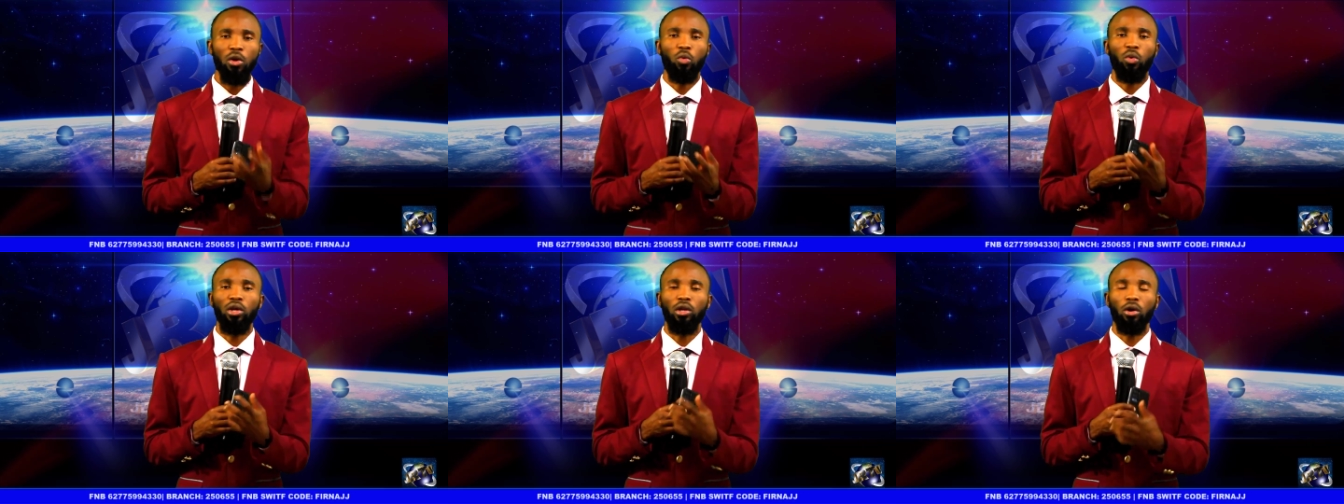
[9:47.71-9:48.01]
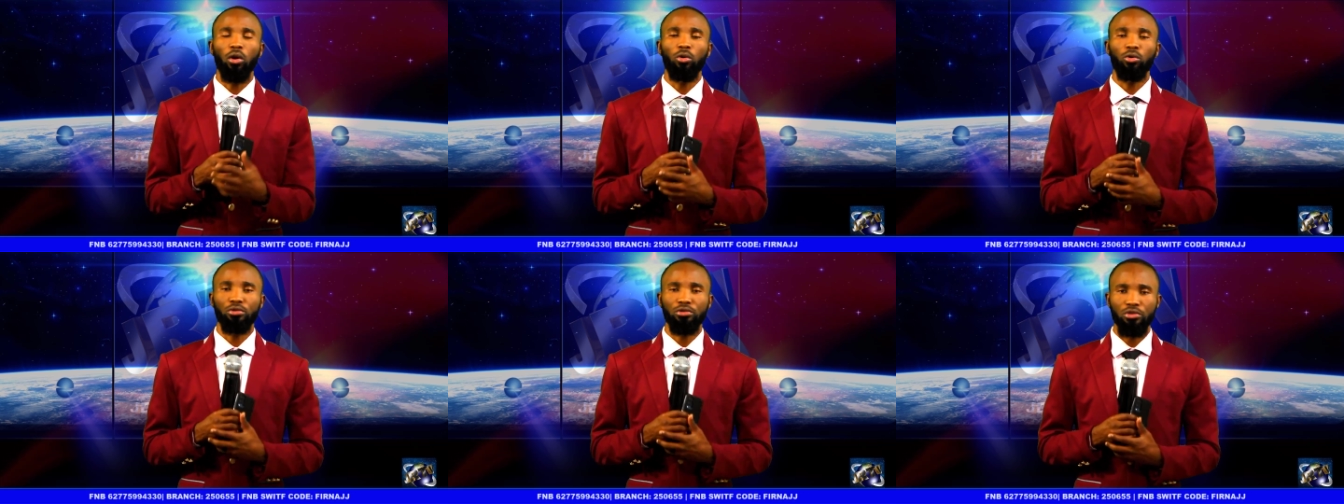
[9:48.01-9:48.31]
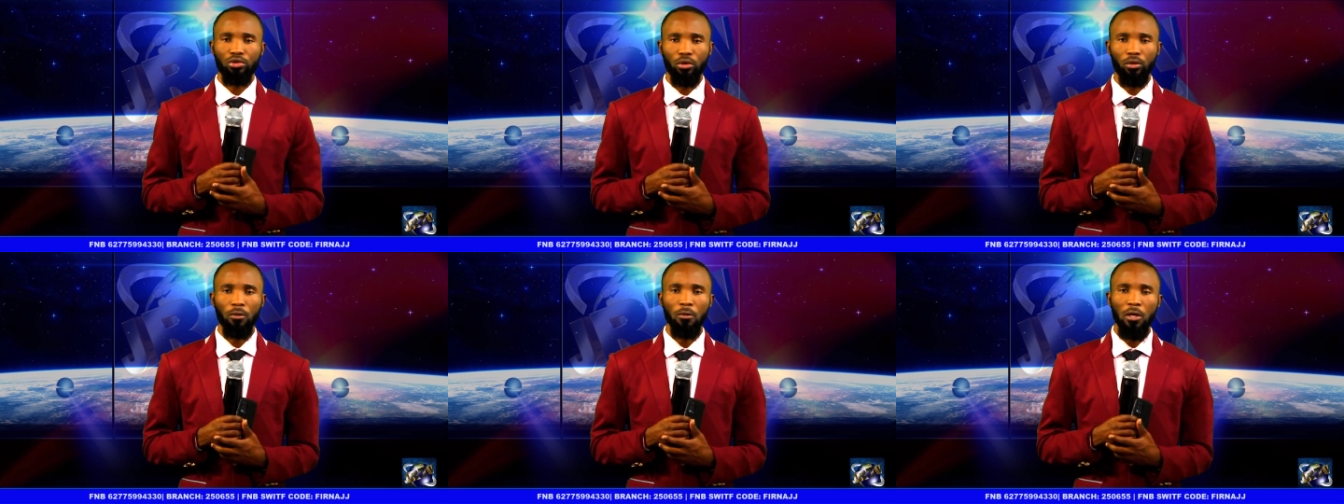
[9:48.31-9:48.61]
will
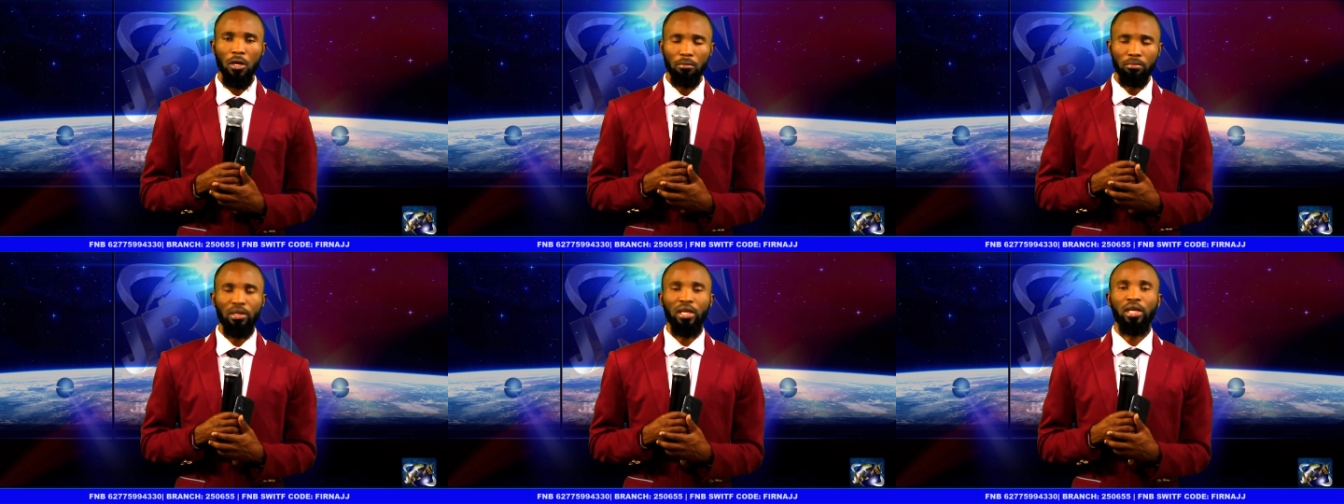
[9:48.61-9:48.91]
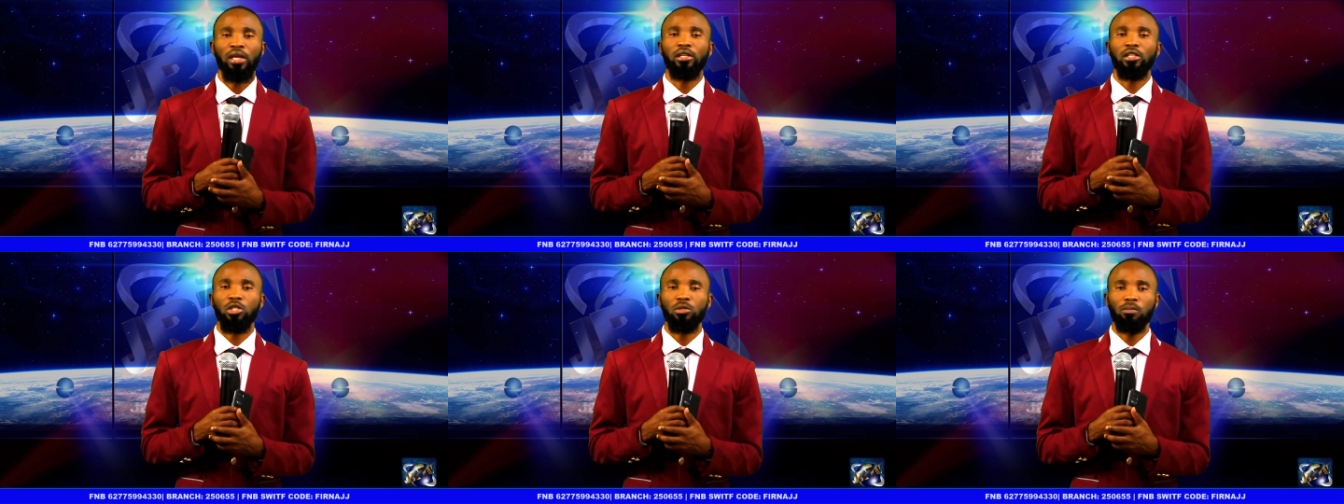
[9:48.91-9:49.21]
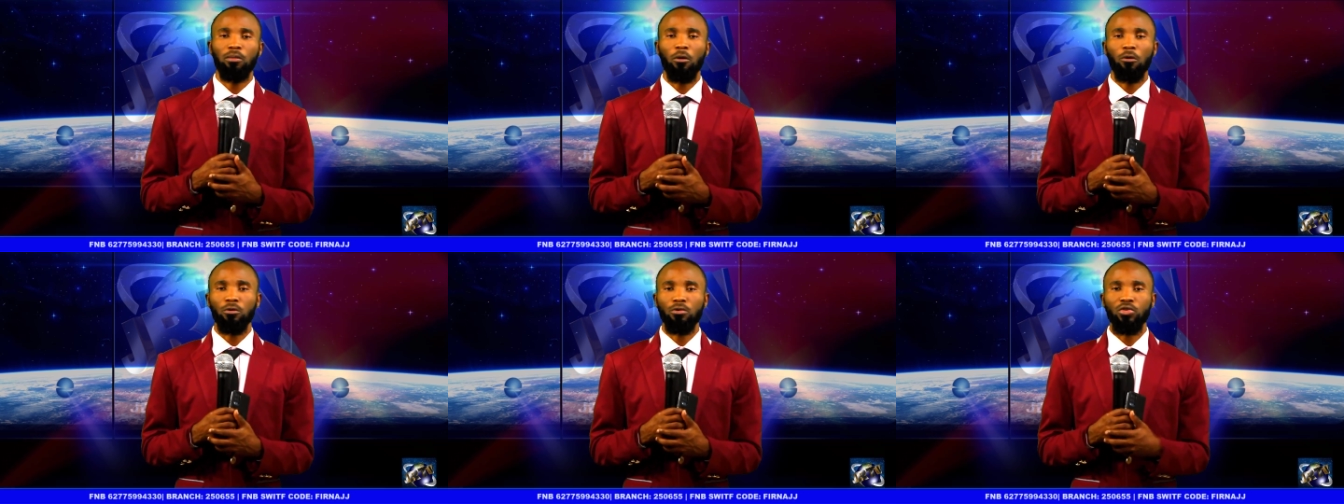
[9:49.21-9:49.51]
also be
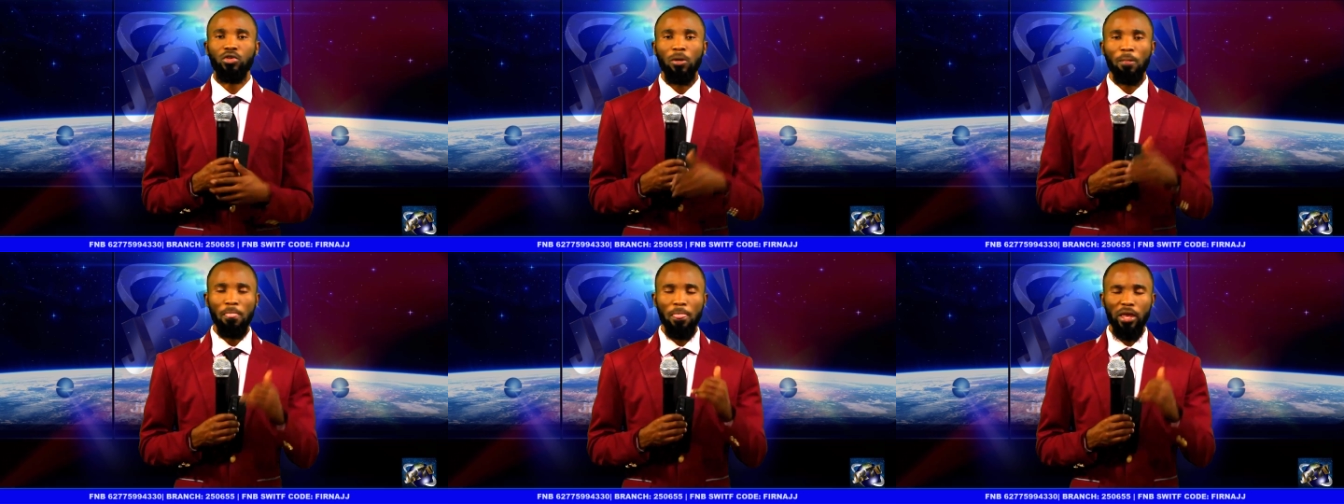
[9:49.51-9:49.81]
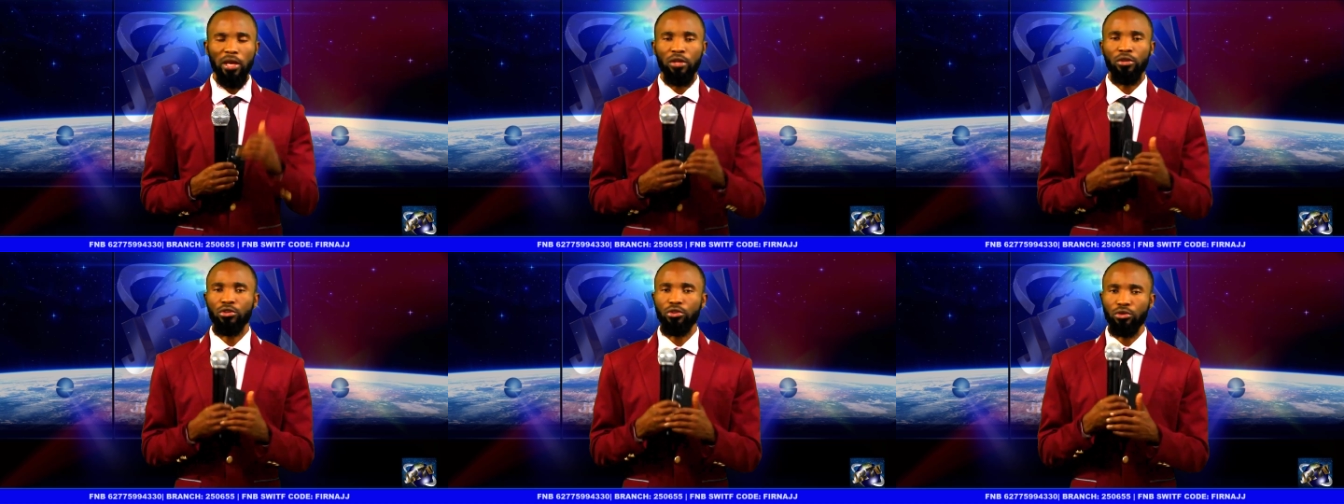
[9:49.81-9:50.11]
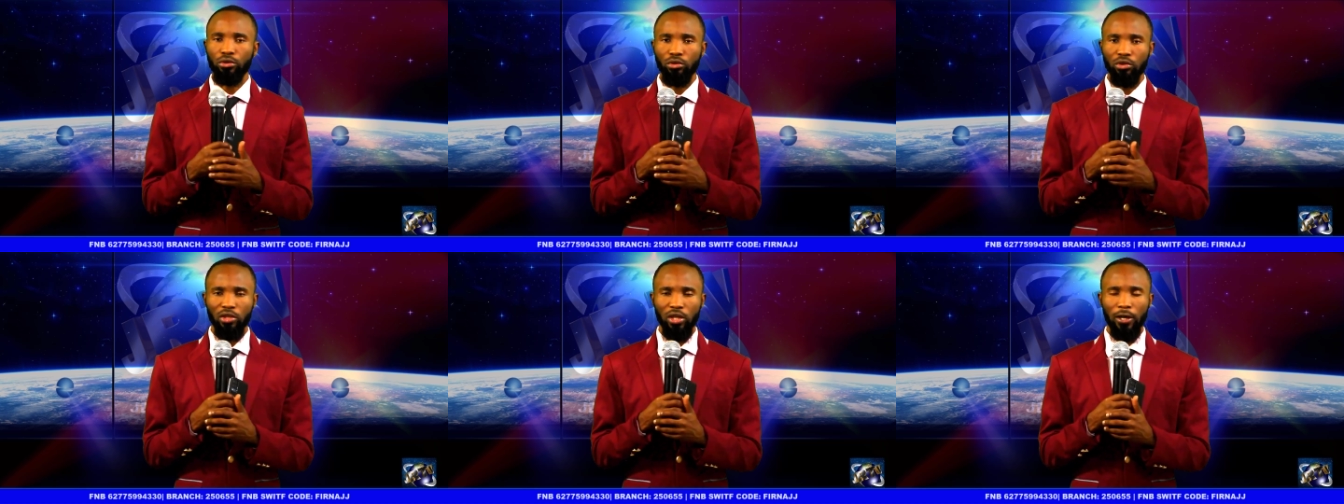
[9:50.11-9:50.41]
exposed in
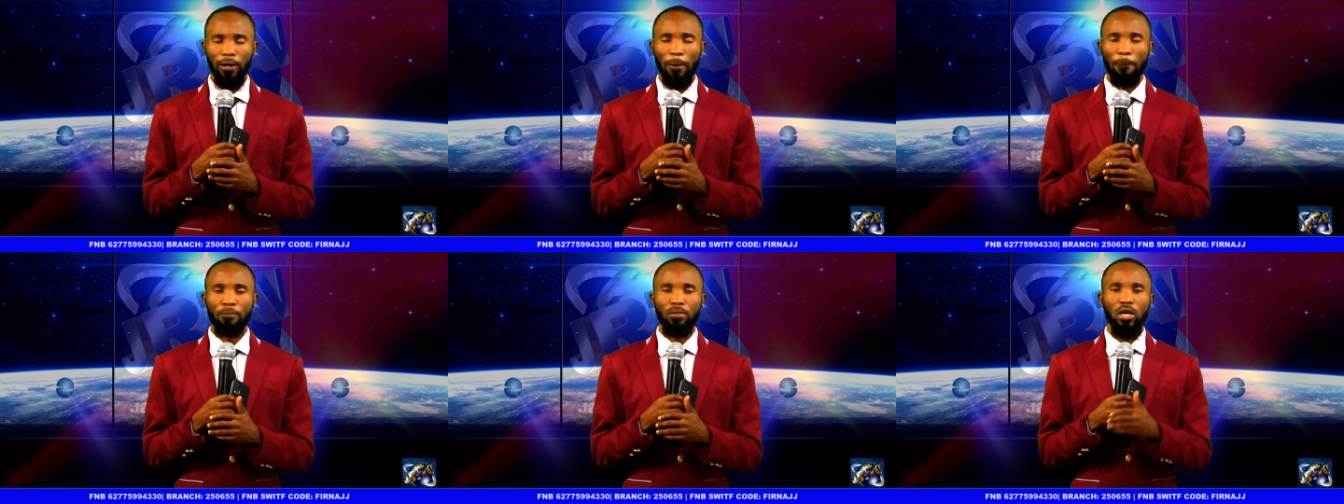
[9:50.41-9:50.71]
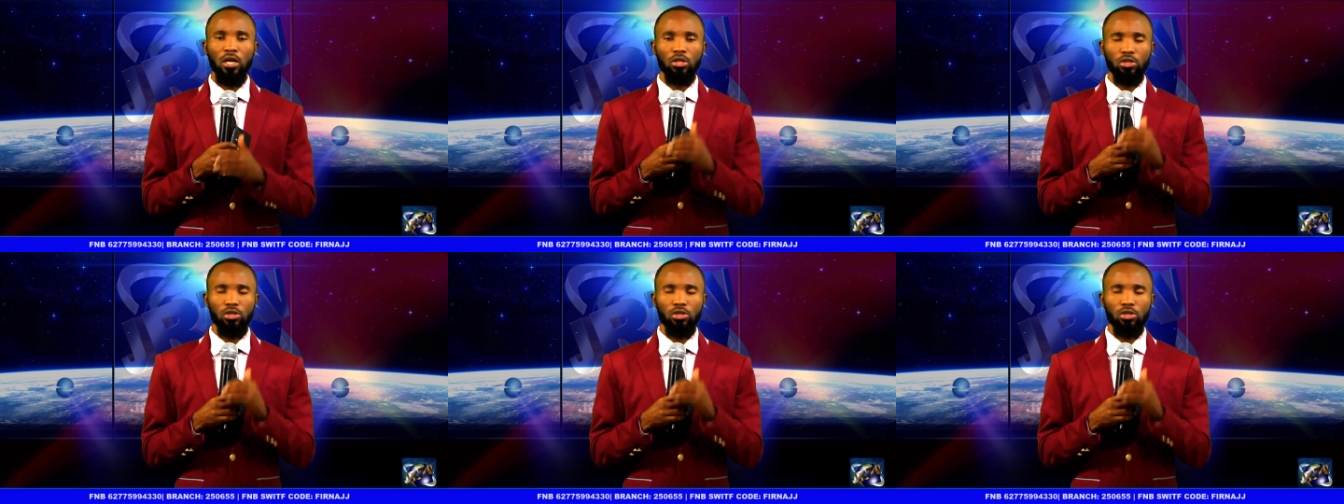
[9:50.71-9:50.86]
due time.